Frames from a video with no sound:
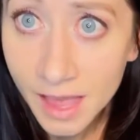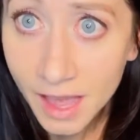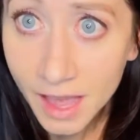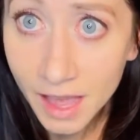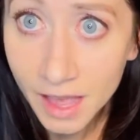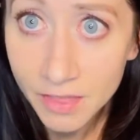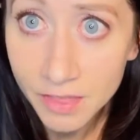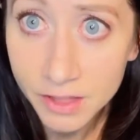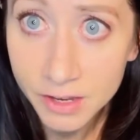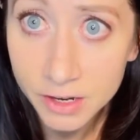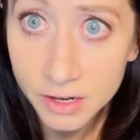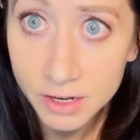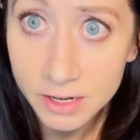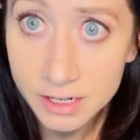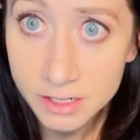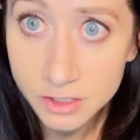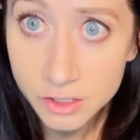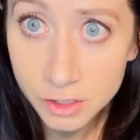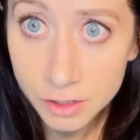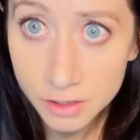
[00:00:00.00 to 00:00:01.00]
and then you're
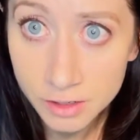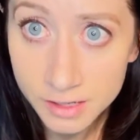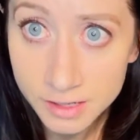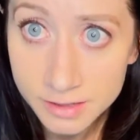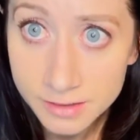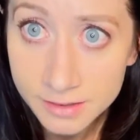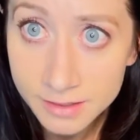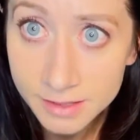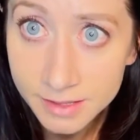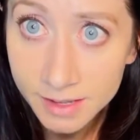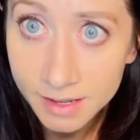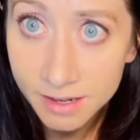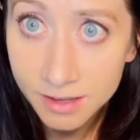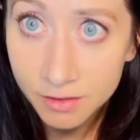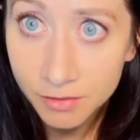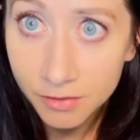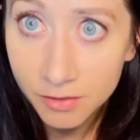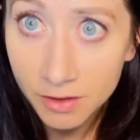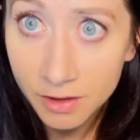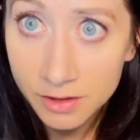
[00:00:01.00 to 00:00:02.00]
gonna turn it to get
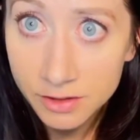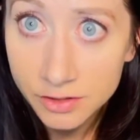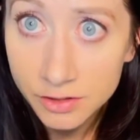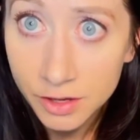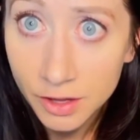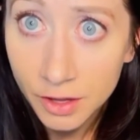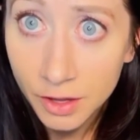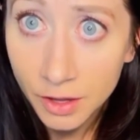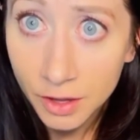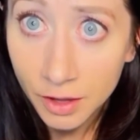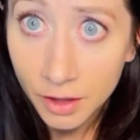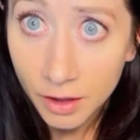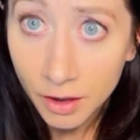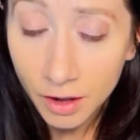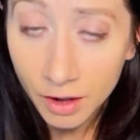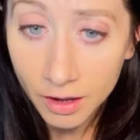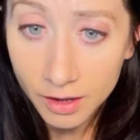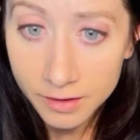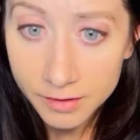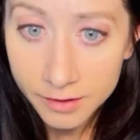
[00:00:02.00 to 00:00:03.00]
it flush
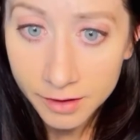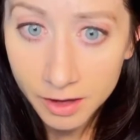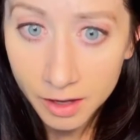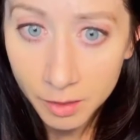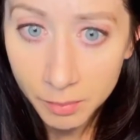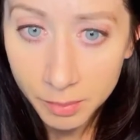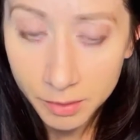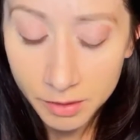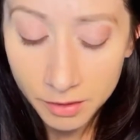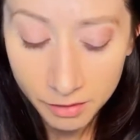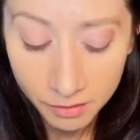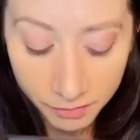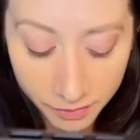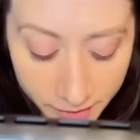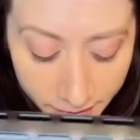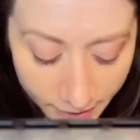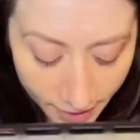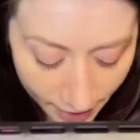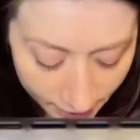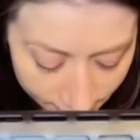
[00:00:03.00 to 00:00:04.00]
on top of the
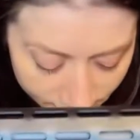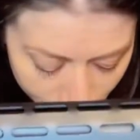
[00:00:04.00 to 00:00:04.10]
gas